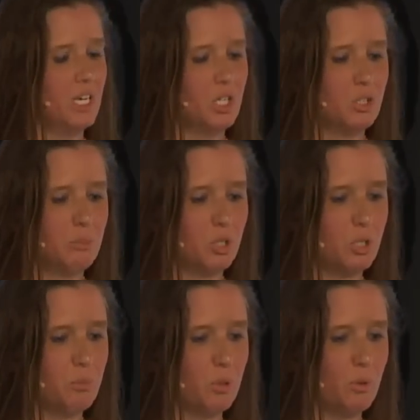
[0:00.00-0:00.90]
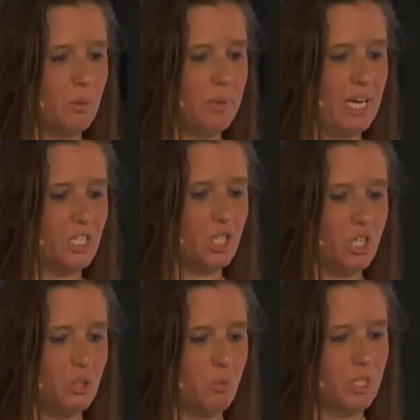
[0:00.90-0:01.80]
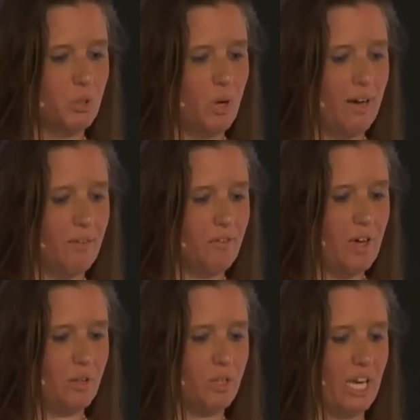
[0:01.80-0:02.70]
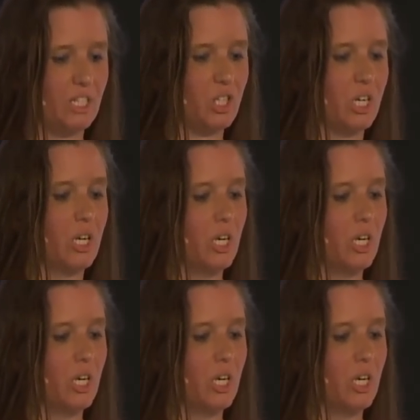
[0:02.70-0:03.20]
to Mercy Blu Room patients, we do have a foundation.